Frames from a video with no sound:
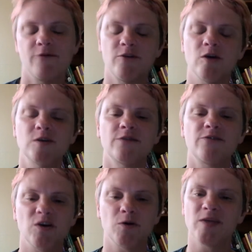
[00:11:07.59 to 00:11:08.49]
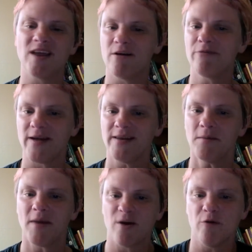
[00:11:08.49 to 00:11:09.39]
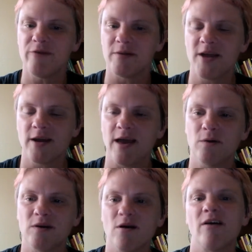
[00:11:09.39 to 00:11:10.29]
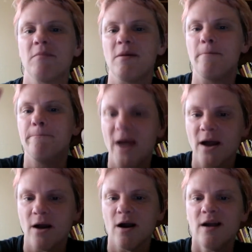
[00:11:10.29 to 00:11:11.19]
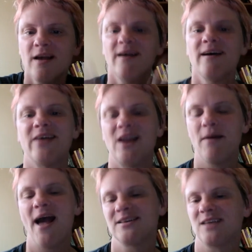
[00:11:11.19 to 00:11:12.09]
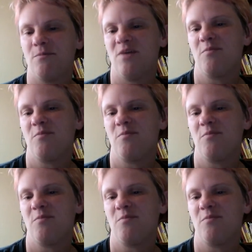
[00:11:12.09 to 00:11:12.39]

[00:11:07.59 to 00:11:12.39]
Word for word: For those of you that are finding my GoFundMe account and calling me bigger, that I'm asking